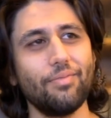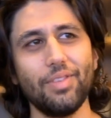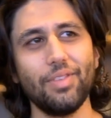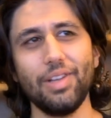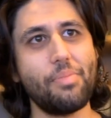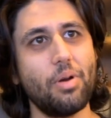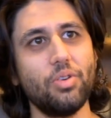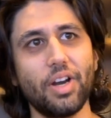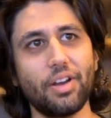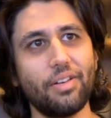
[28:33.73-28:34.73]
Love the Bone
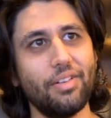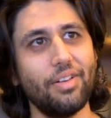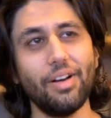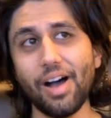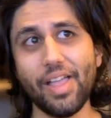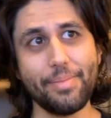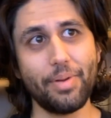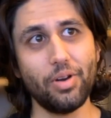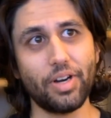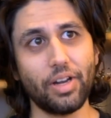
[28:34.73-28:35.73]
Dragon. I think the
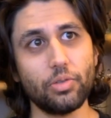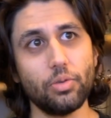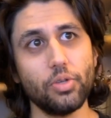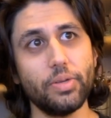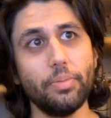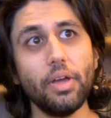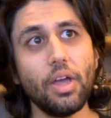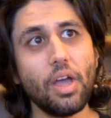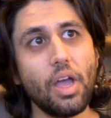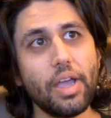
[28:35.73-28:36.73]
Bone Dragon's awesome.
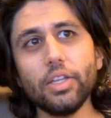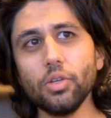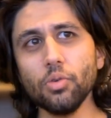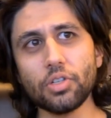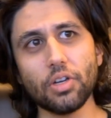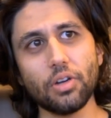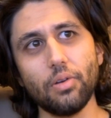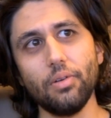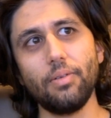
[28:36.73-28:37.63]
It's also